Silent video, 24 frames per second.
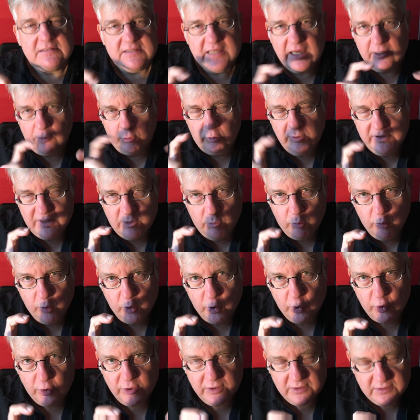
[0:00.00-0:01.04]
not only a
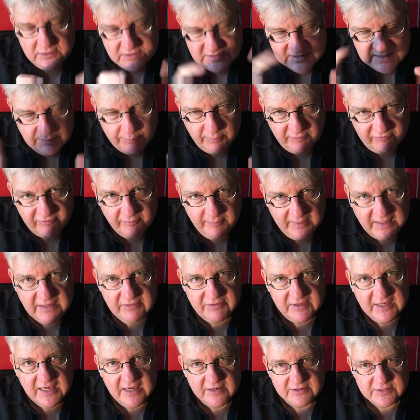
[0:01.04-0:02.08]
word separate from
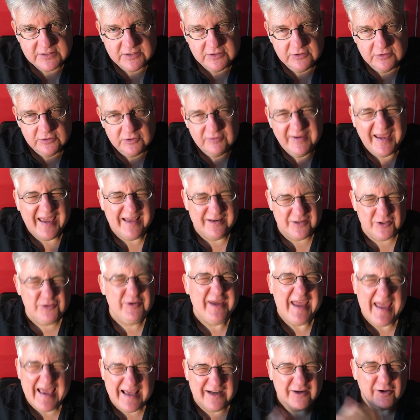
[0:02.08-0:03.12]
anything else. You
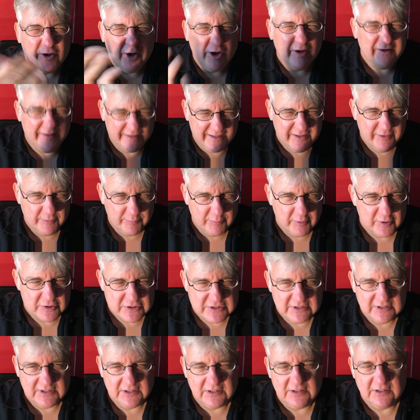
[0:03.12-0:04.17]
can call another
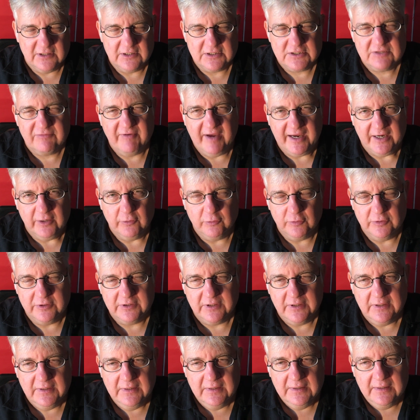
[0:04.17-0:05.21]
person a Schweinehund,
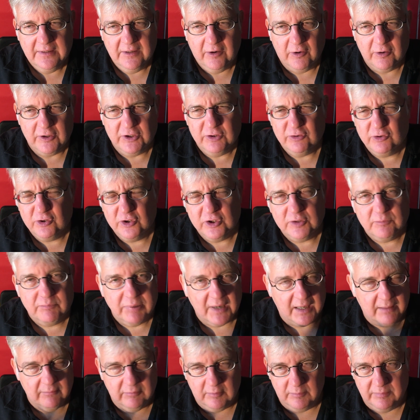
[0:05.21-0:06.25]
or you could
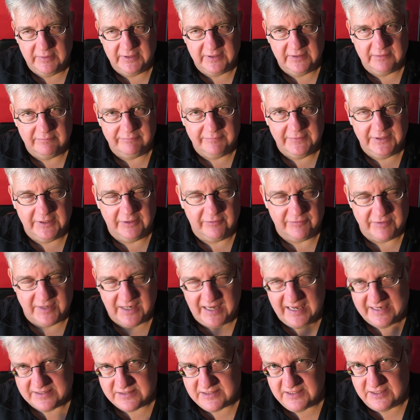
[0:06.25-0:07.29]
probably, in the
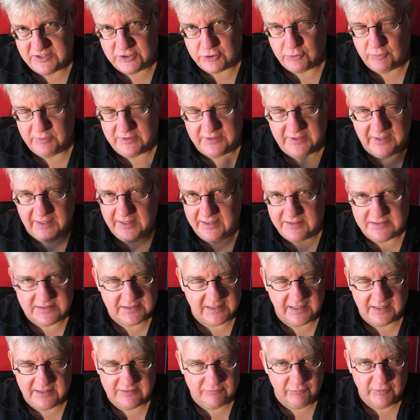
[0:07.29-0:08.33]
last century. Today it's
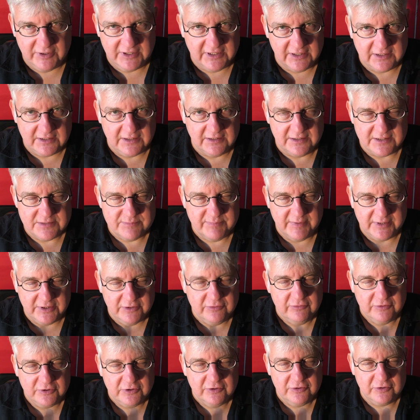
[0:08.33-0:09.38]
kind of ridiculous, but
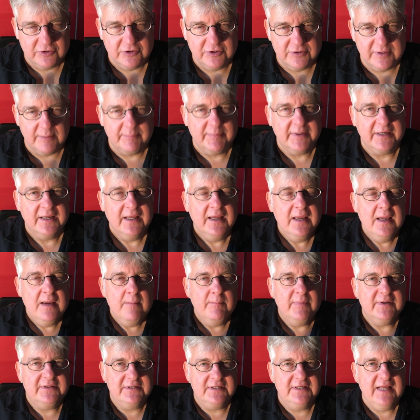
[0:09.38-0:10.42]
you could do that. But
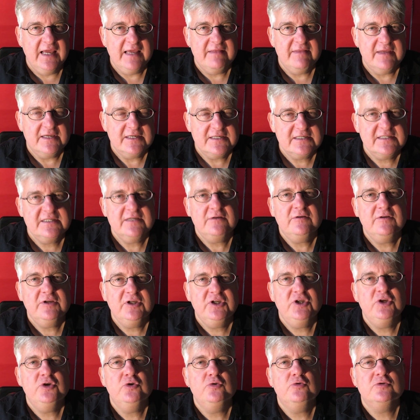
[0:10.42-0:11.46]
today they still
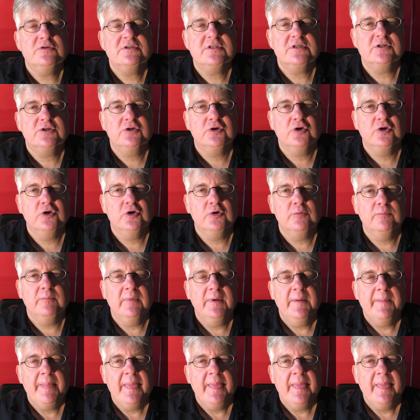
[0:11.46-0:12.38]
use the term